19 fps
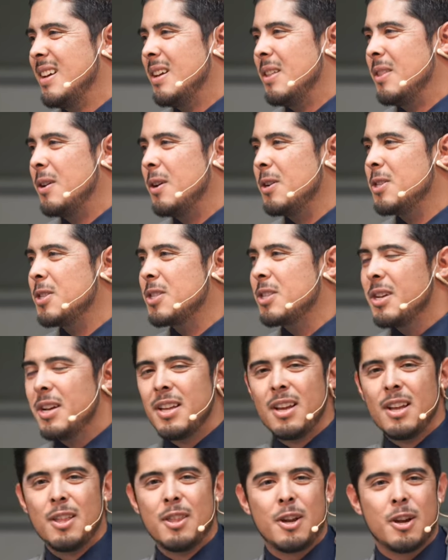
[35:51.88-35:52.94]
There's
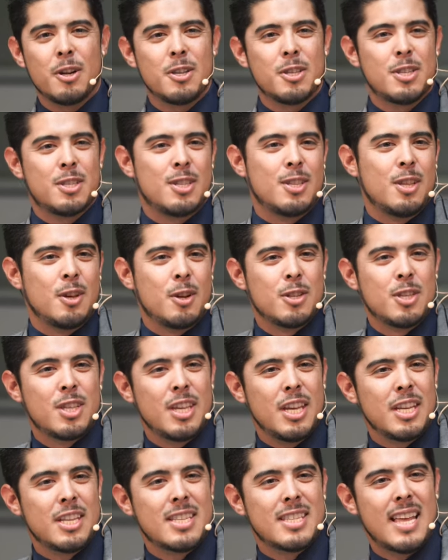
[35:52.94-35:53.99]
there's, there's
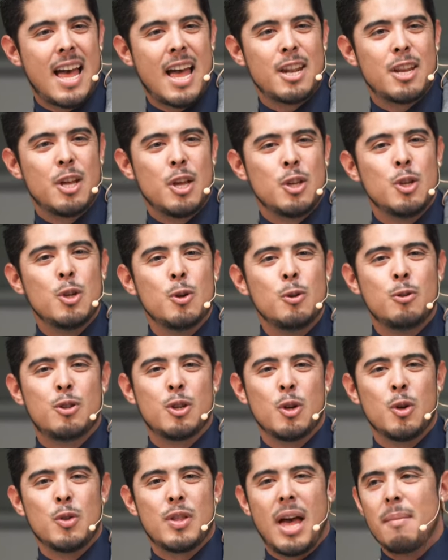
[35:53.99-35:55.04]
things that you
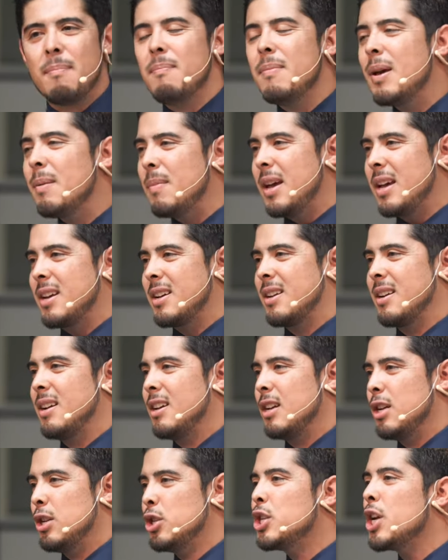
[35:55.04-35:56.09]
do that mimic
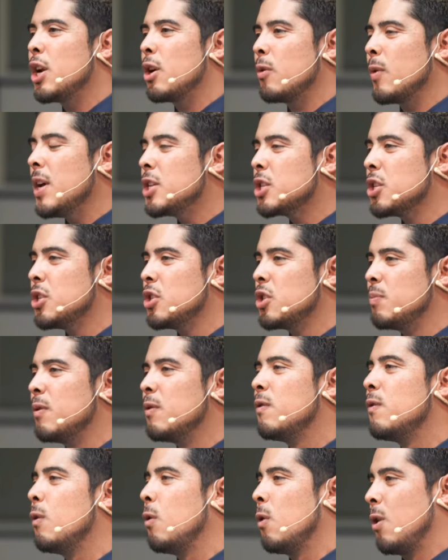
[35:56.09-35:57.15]
generations
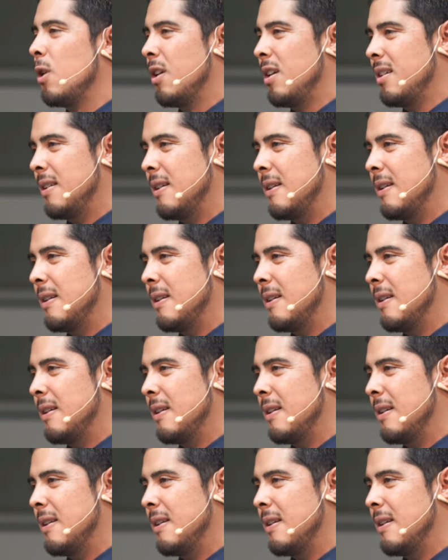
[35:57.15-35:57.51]
before.